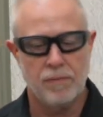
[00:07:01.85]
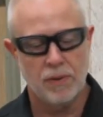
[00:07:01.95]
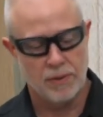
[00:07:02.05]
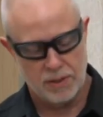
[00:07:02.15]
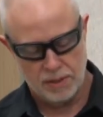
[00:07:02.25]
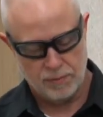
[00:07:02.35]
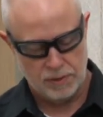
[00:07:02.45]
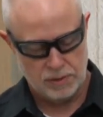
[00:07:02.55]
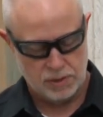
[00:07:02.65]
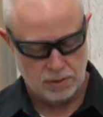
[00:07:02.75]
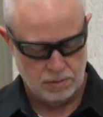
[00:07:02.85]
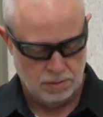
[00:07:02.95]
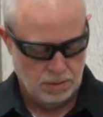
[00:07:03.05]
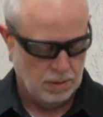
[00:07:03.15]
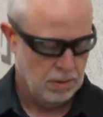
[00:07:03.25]
feel the difference.
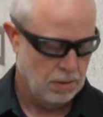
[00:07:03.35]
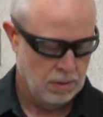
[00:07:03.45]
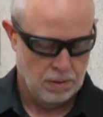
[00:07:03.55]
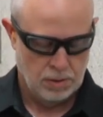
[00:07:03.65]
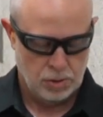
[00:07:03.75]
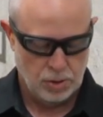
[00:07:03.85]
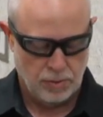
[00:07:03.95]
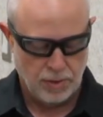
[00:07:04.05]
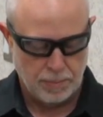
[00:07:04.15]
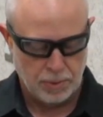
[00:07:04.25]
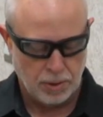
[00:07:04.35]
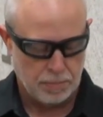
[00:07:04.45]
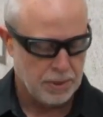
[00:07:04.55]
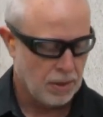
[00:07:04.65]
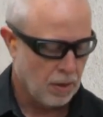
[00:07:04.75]
Should thump a little
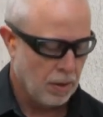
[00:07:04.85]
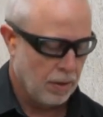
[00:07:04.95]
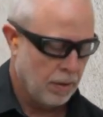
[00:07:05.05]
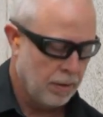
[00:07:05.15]
bit harder.